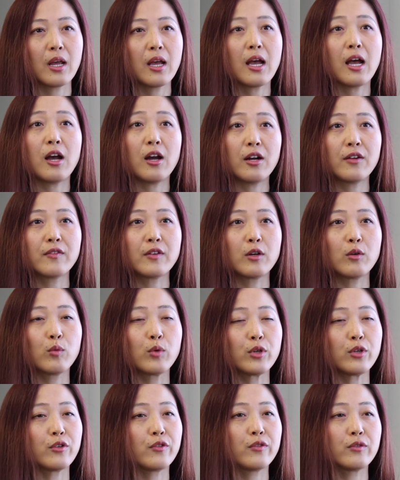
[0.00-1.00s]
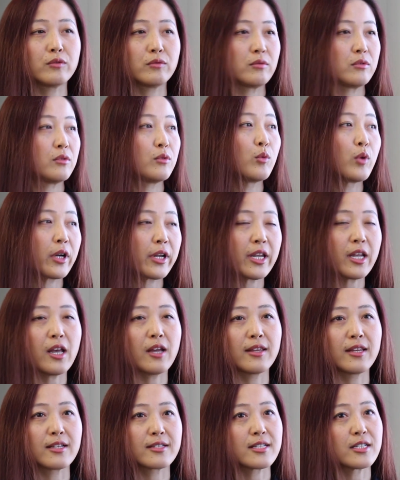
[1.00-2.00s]
However, when you're working
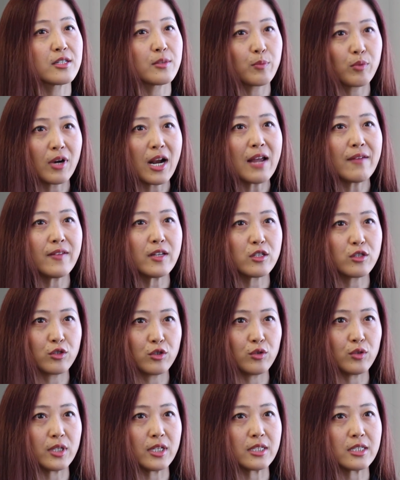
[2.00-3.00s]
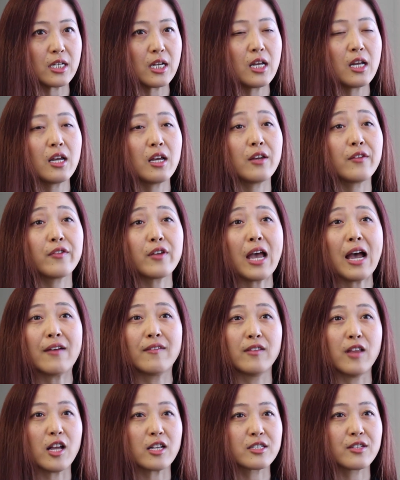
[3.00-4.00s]
on this as a private student, if you
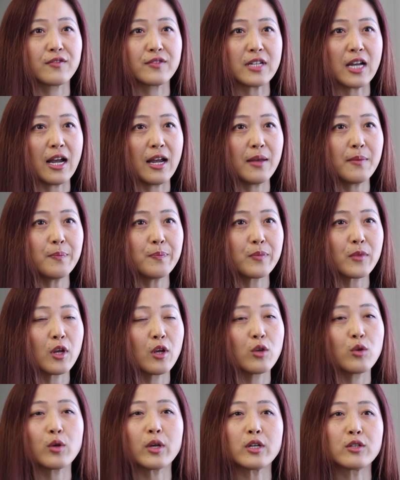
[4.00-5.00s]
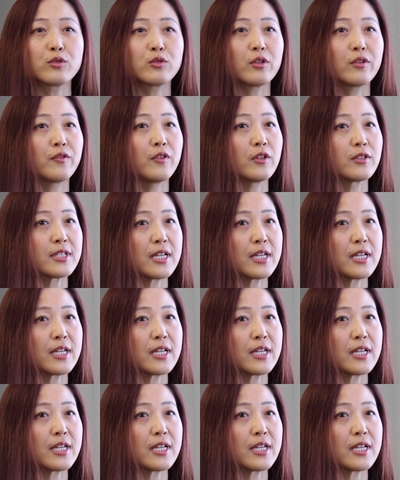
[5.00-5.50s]
have lots of time, you can do it full